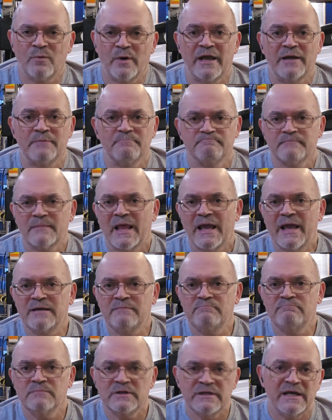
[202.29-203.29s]
way?
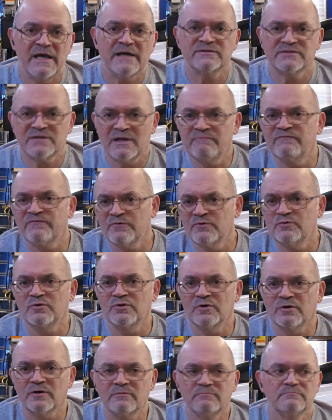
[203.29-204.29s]
And yes, I'm
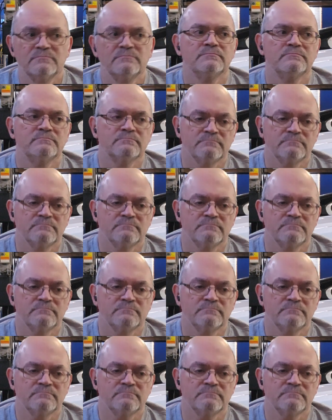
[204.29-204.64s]
frugal.